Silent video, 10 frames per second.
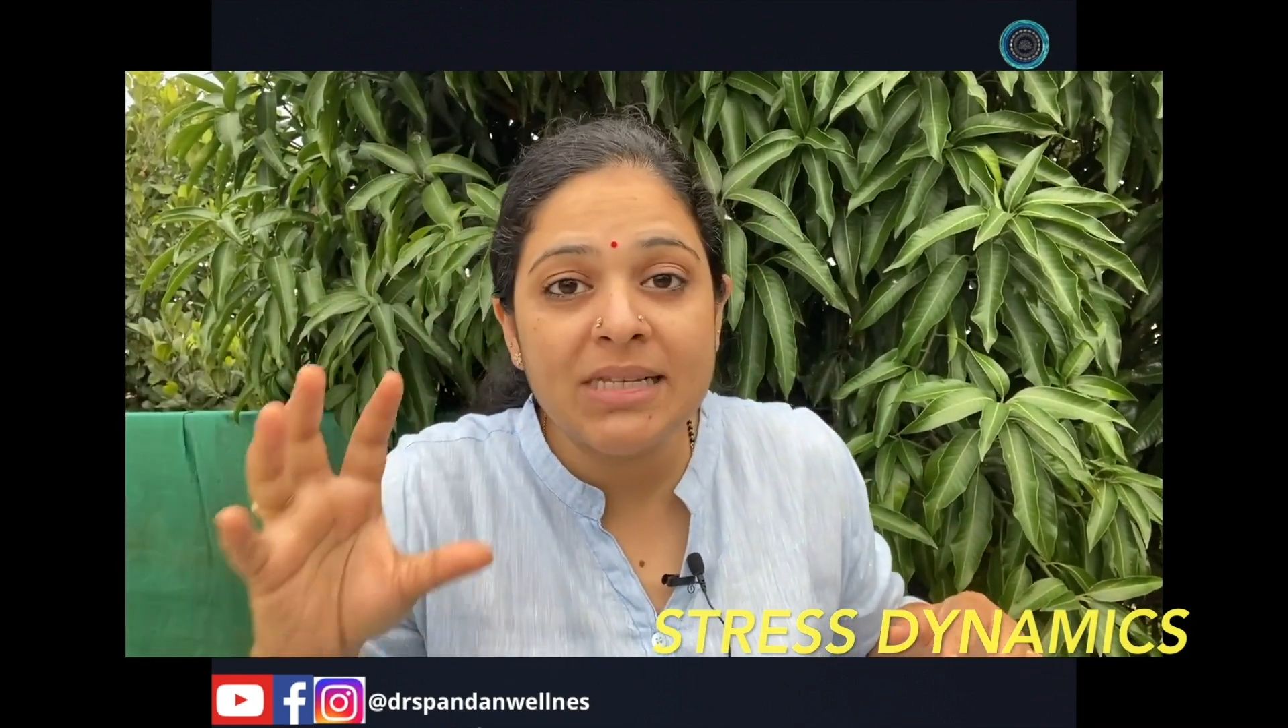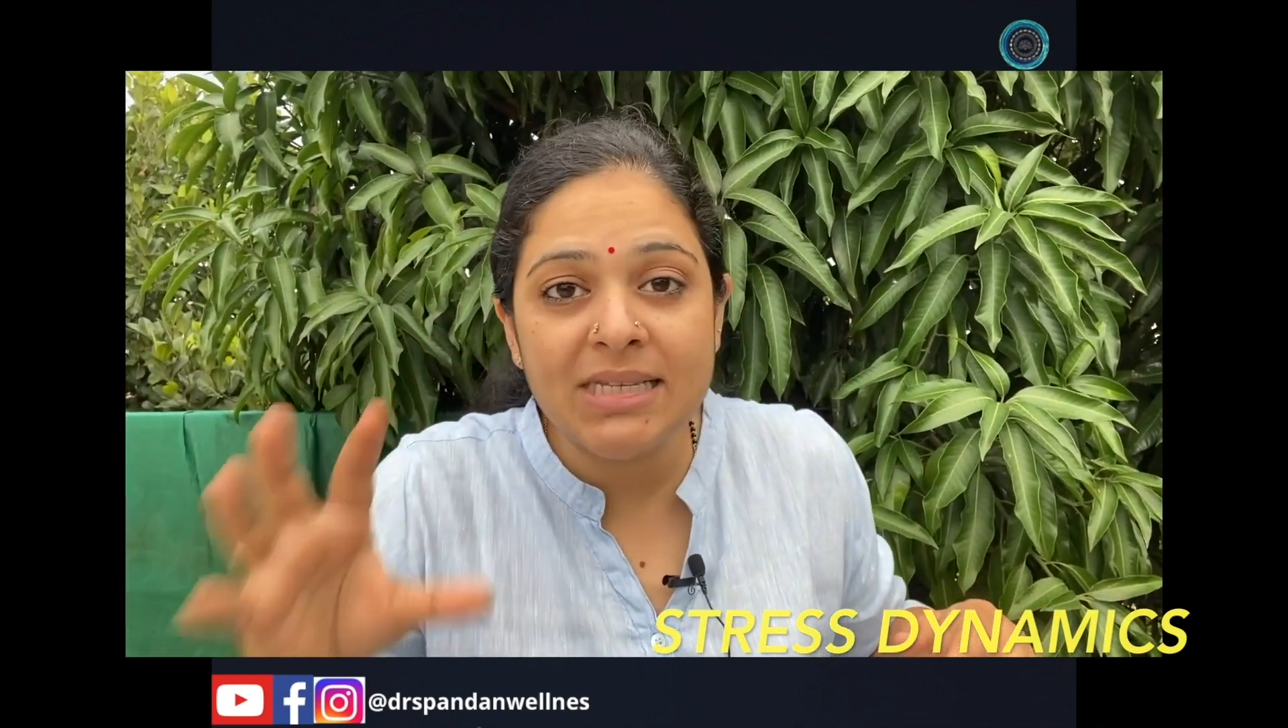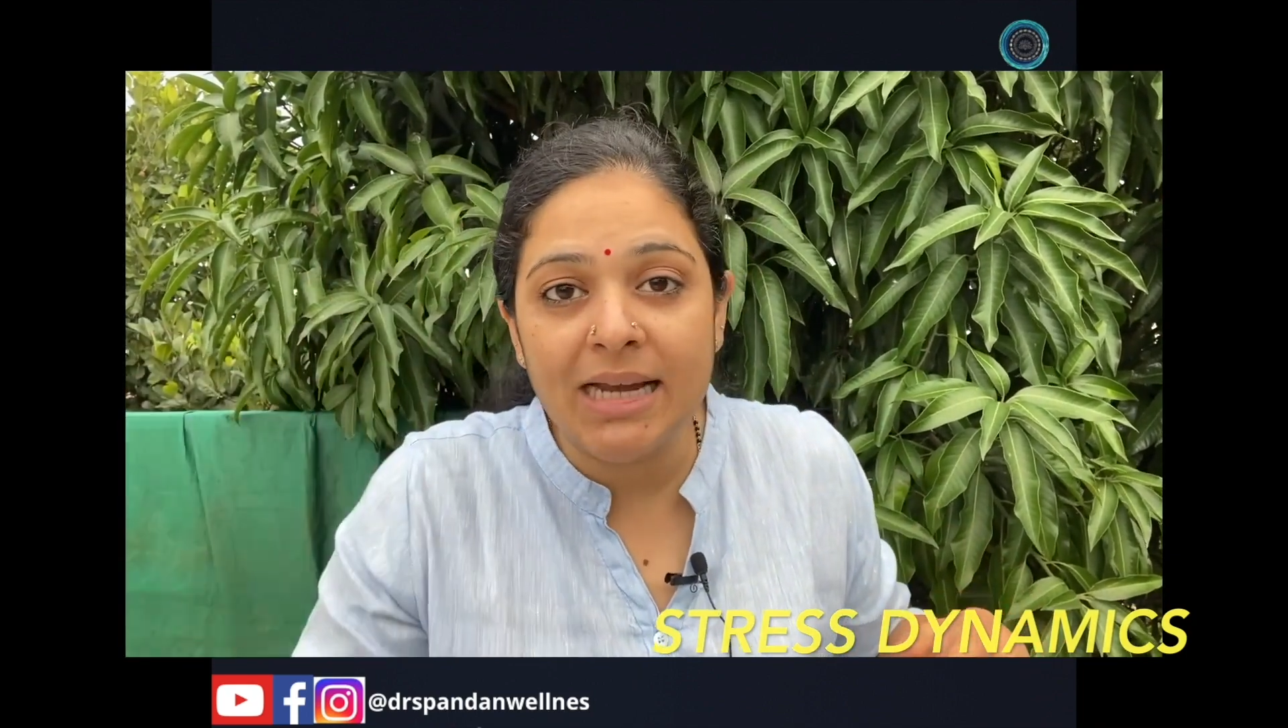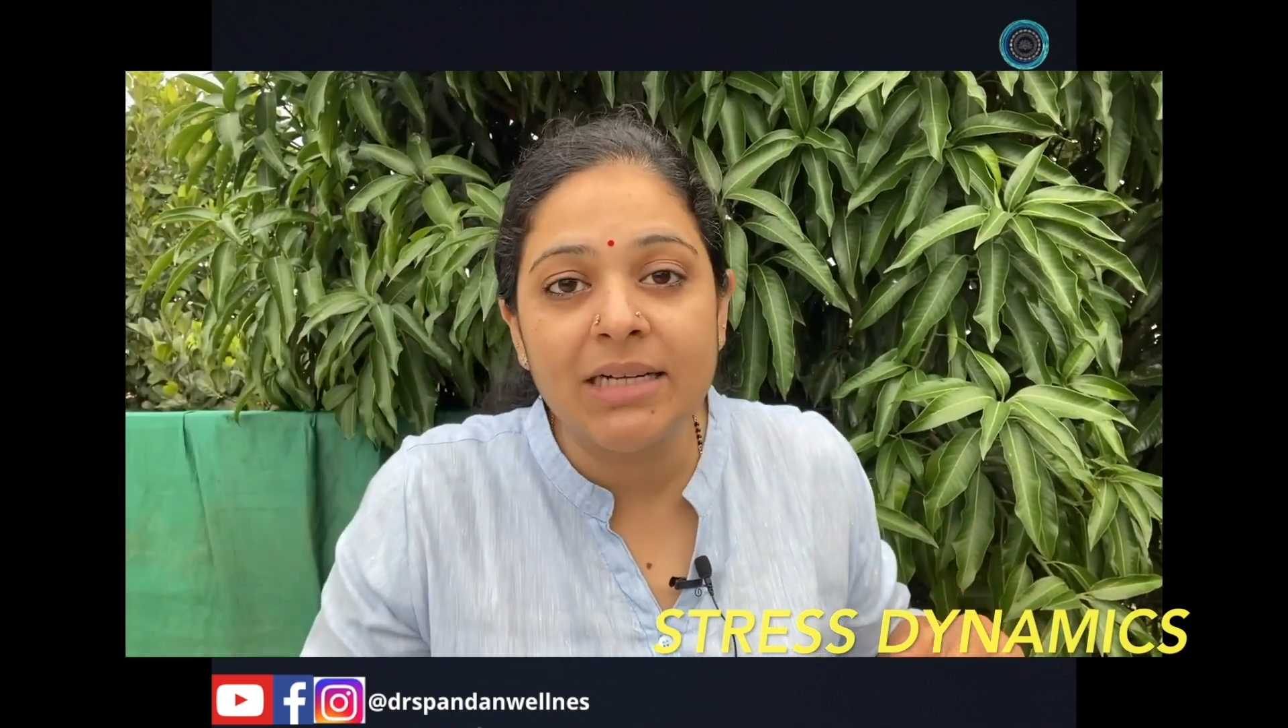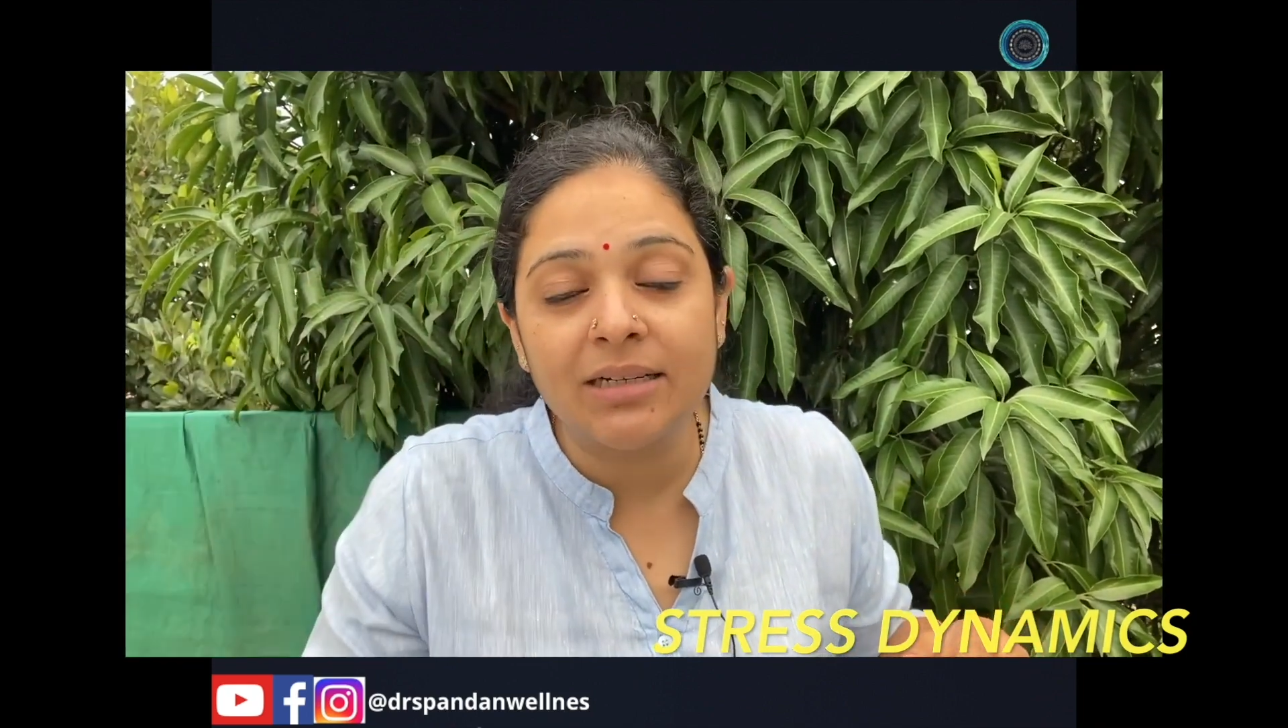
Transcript: center,